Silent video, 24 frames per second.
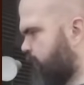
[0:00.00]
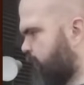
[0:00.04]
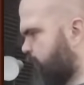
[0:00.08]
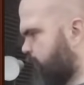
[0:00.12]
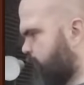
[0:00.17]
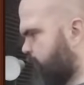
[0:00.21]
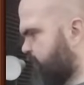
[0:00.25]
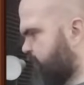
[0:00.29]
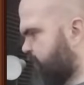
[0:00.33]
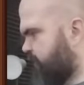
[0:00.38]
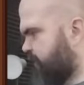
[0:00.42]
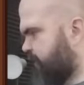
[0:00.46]

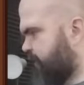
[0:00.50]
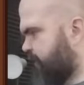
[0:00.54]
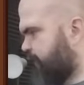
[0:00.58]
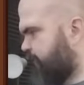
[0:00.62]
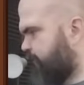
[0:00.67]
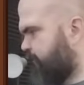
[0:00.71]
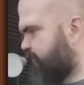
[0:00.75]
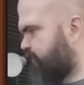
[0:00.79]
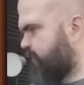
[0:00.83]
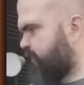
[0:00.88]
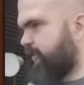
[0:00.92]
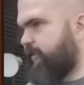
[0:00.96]
Would
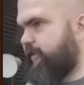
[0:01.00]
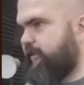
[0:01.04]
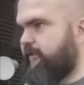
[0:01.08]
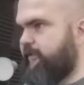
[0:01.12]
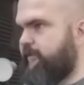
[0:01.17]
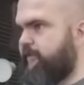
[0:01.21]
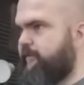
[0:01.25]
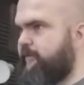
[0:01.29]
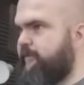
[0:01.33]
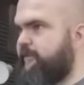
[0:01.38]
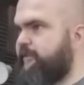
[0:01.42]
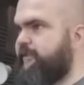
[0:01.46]
shelves be good?
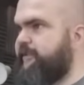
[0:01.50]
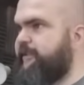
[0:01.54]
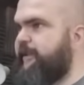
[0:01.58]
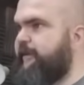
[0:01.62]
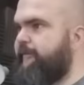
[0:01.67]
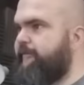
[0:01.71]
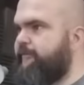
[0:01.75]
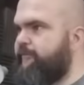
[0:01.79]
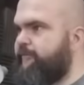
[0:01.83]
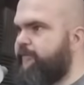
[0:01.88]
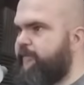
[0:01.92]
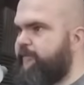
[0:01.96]

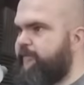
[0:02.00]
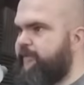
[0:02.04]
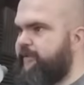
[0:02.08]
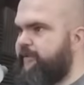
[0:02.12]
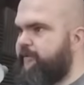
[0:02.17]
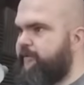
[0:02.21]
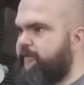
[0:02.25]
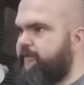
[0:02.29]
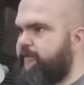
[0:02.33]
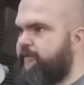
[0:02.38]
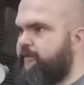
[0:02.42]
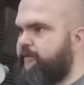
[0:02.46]
Shelves would be
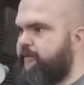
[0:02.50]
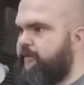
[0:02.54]
good.